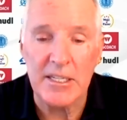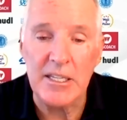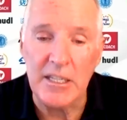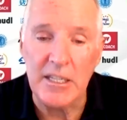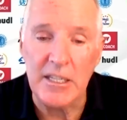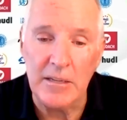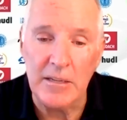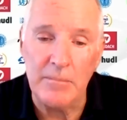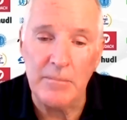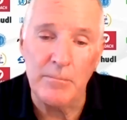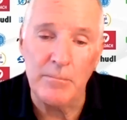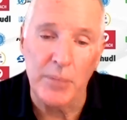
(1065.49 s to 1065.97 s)

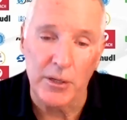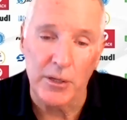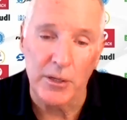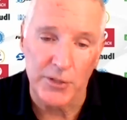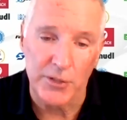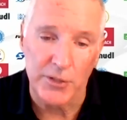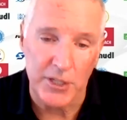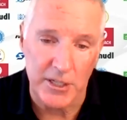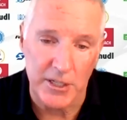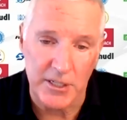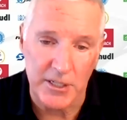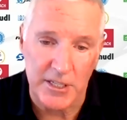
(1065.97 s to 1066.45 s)
Team
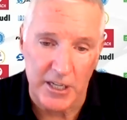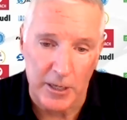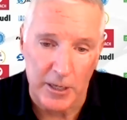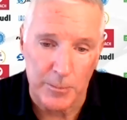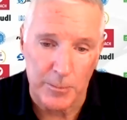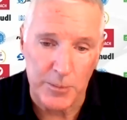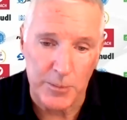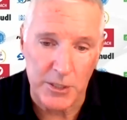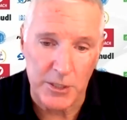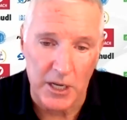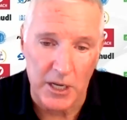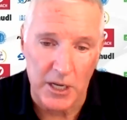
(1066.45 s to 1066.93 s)
Building
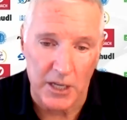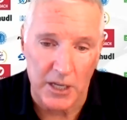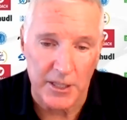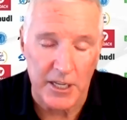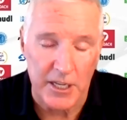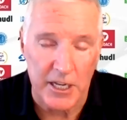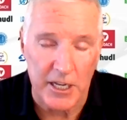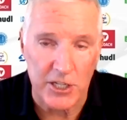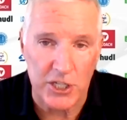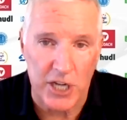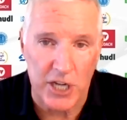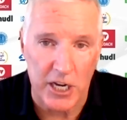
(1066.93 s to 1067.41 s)
Tips on
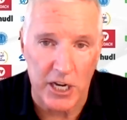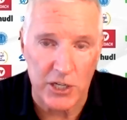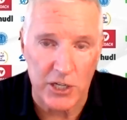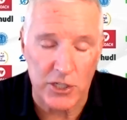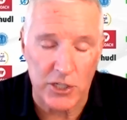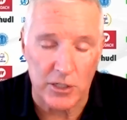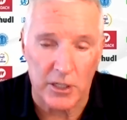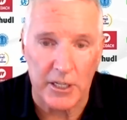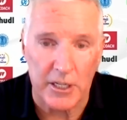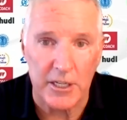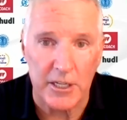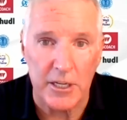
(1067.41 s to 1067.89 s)
the
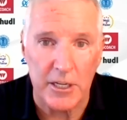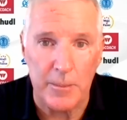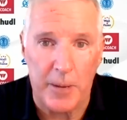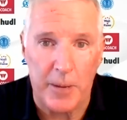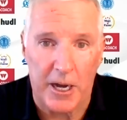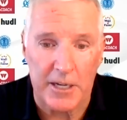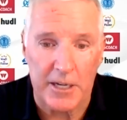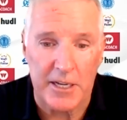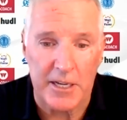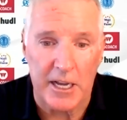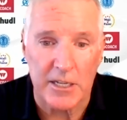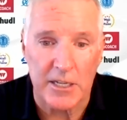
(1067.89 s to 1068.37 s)
Educational AD
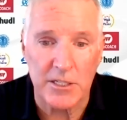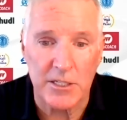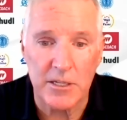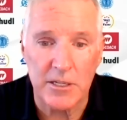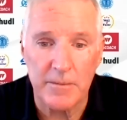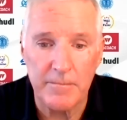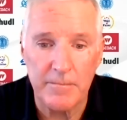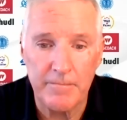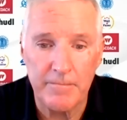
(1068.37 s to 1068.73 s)
Podcast.